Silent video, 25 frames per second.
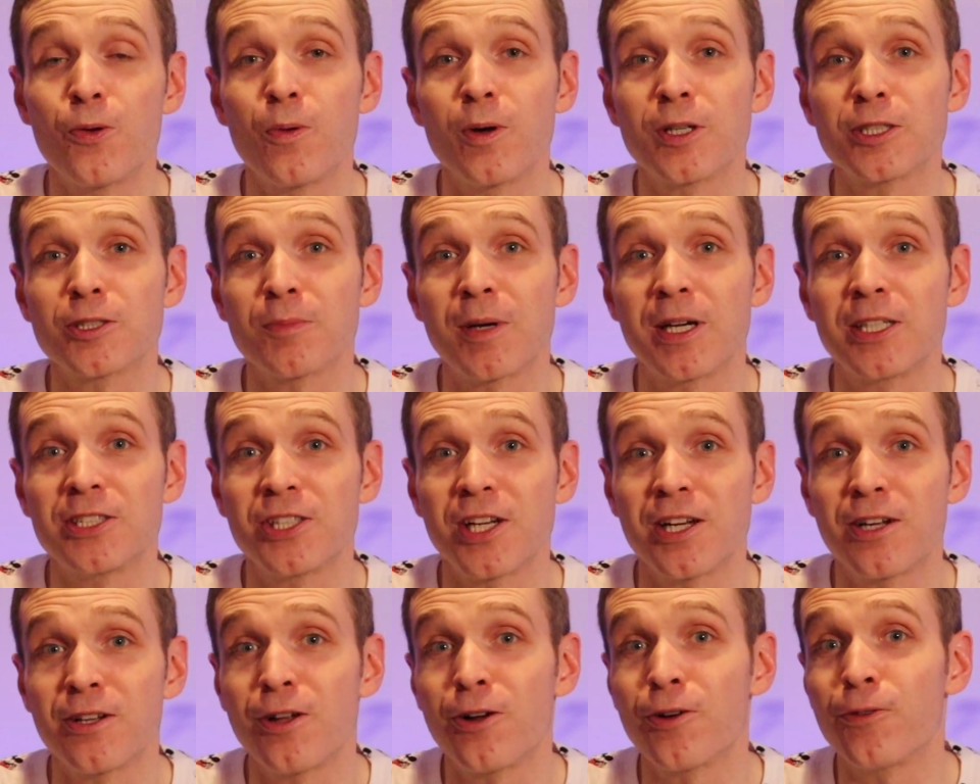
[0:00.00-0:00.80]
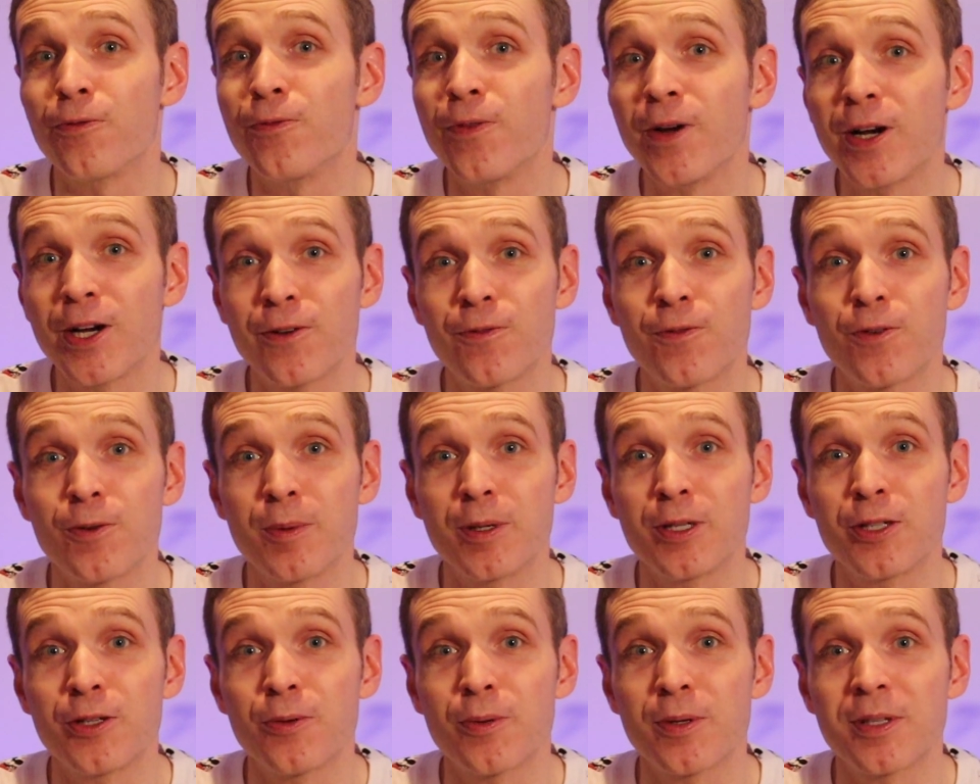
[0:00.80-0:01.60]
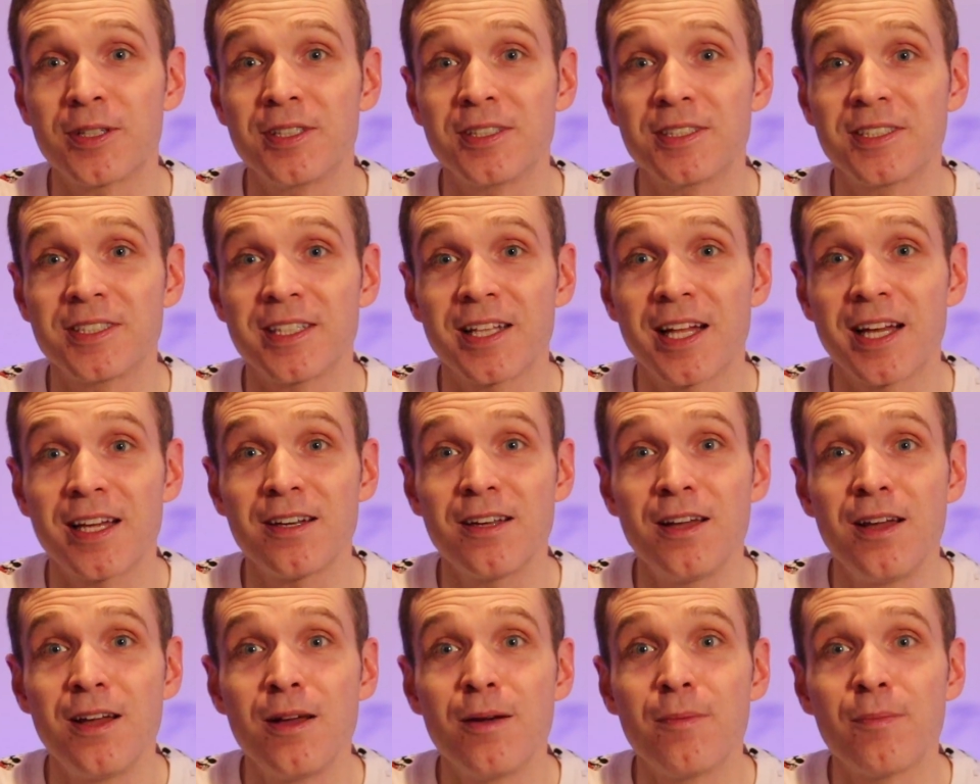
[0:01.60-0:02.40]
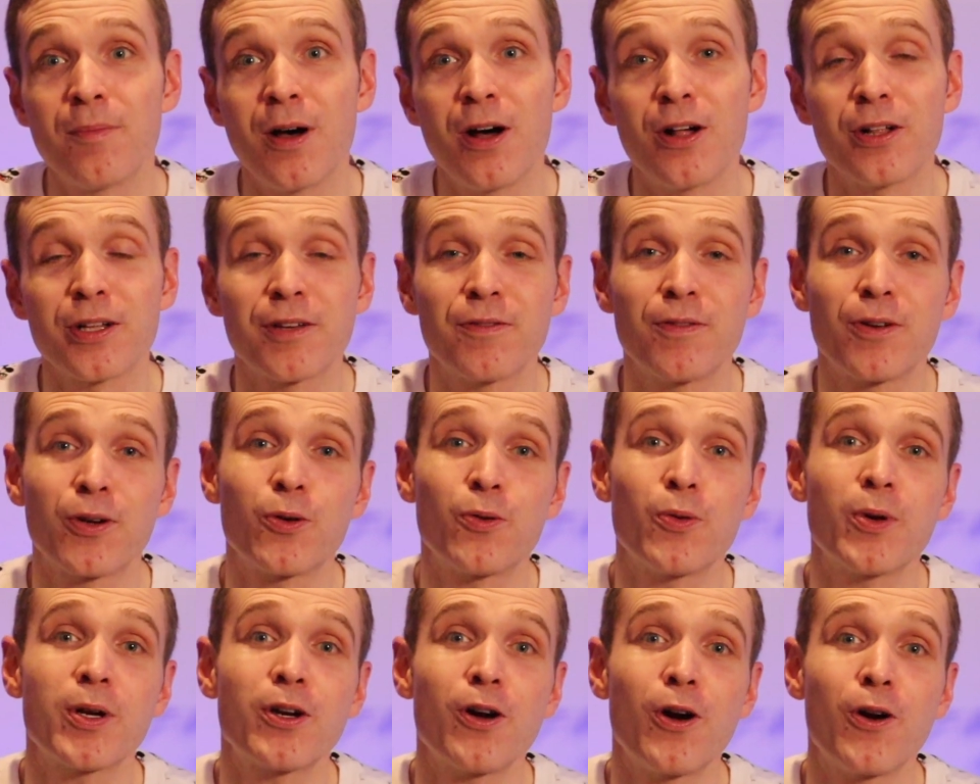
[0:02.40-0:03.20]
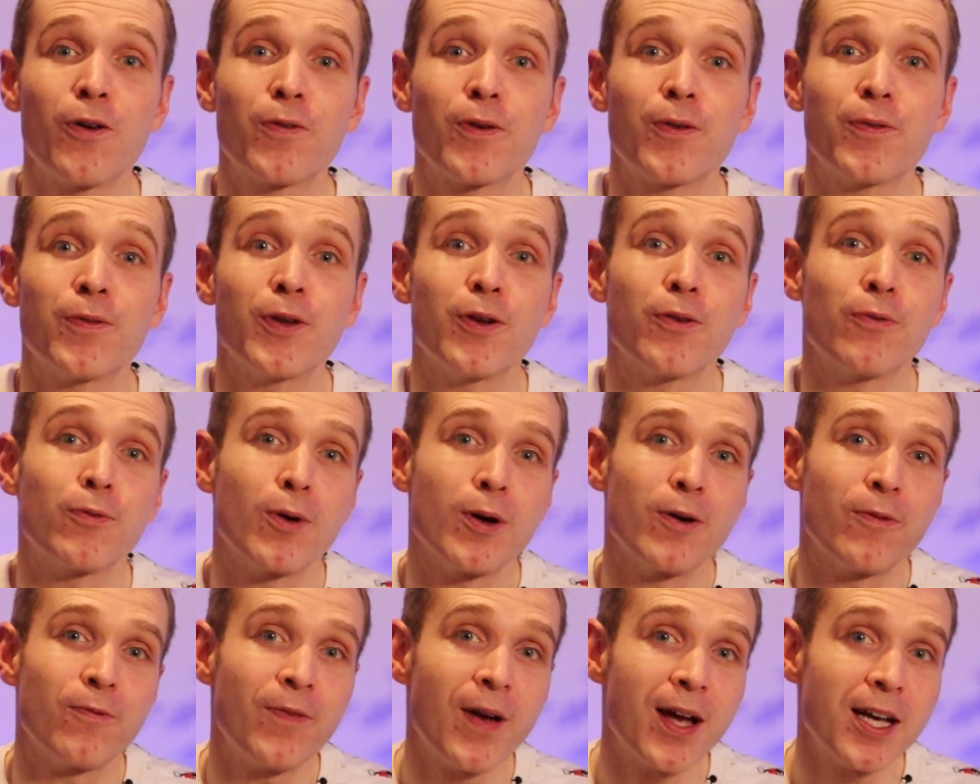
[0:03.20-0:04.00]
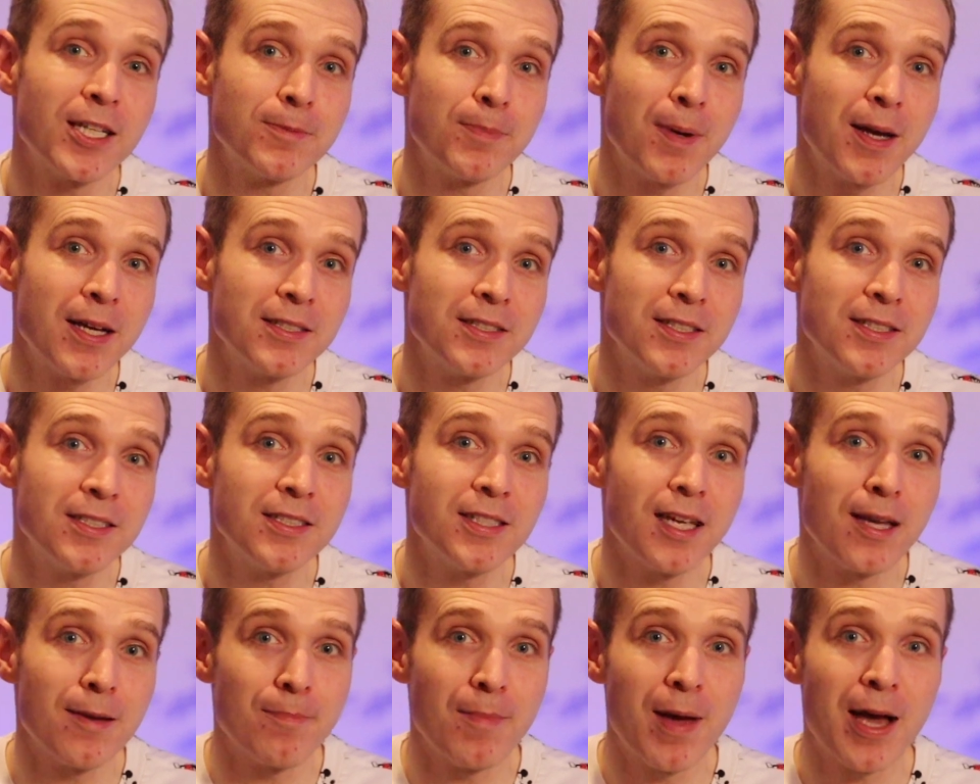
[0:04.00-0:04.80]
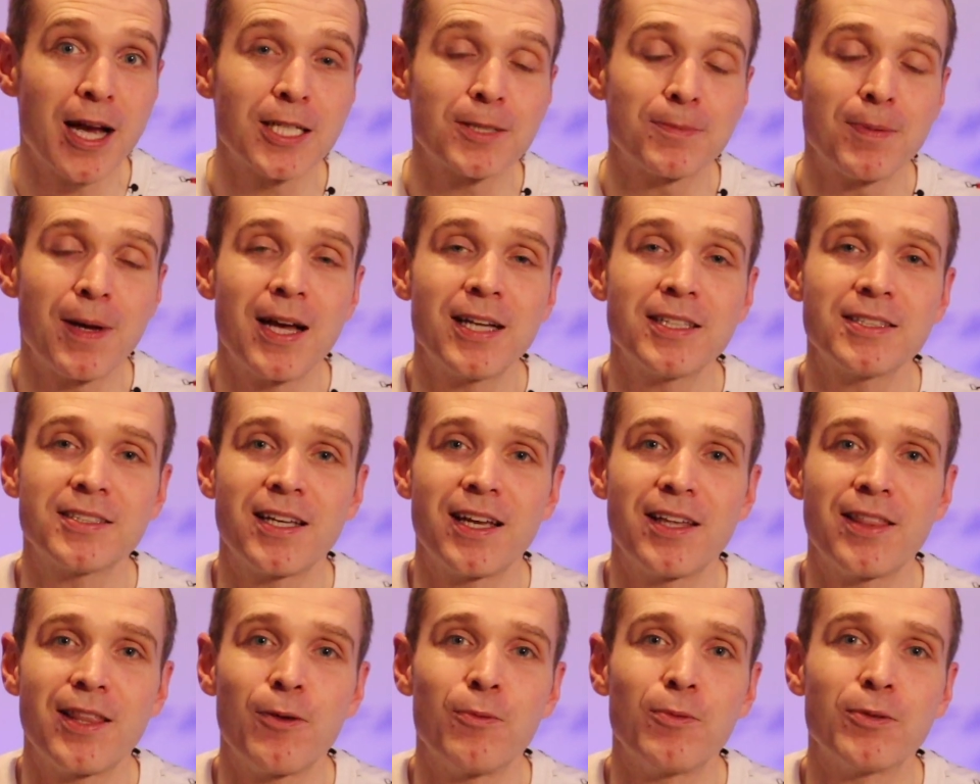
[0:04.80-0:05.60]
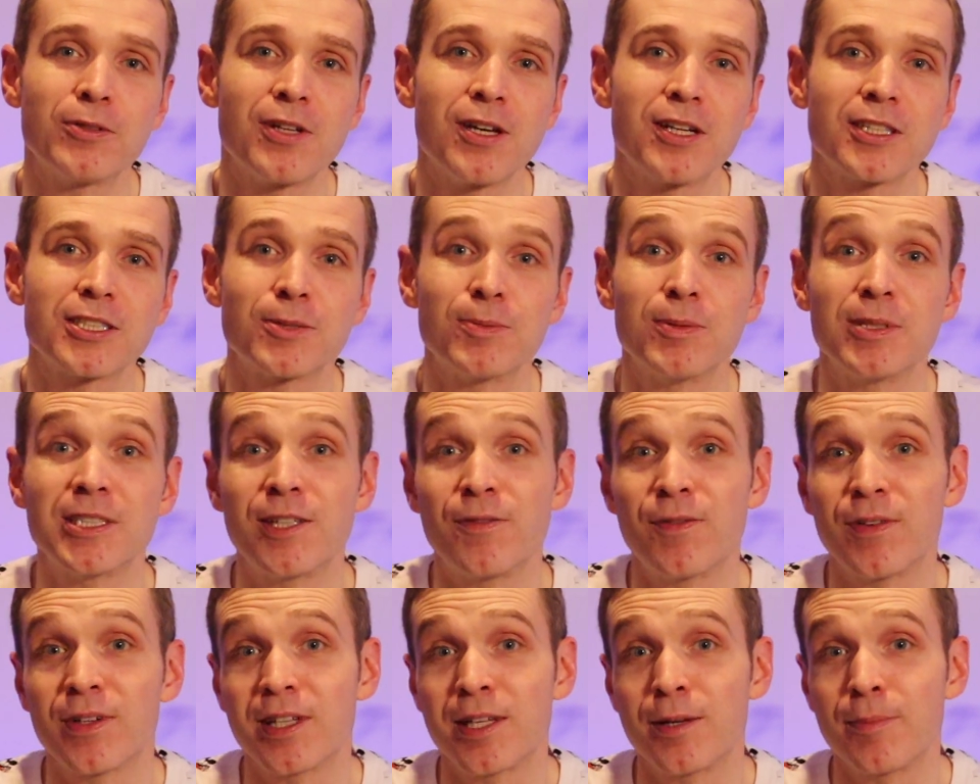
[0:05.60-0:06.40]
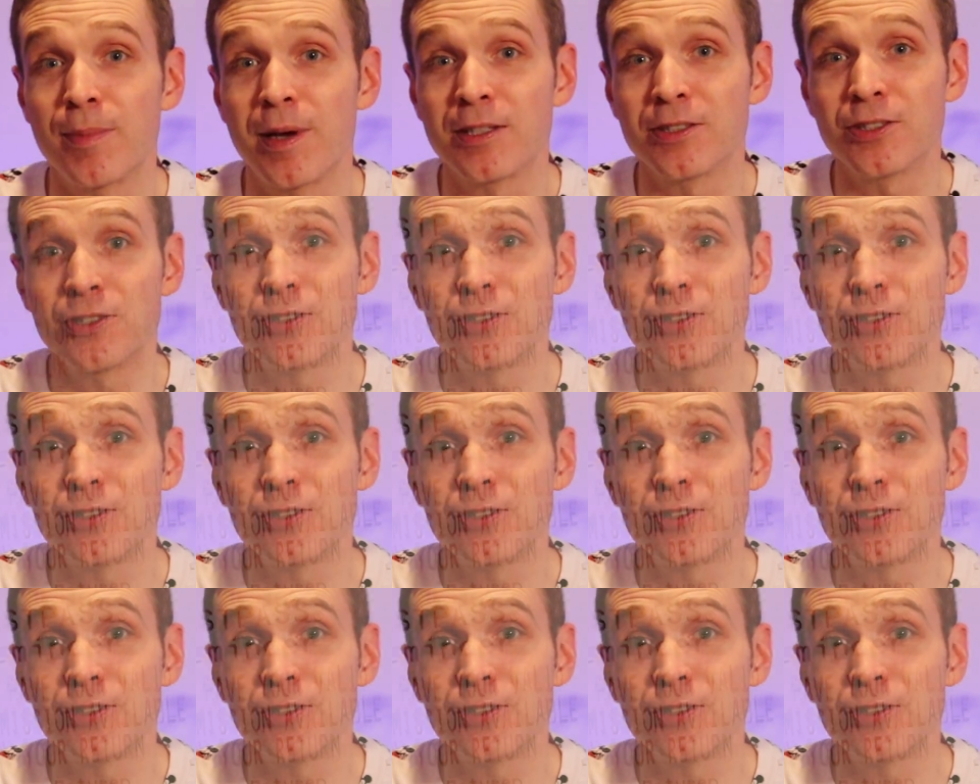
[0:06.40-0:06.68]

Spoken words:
watch my channel are very familiar with Disneyland, but I'll give a quick overview of what Fastpass is and MaxPass, and then we'll talk specifically about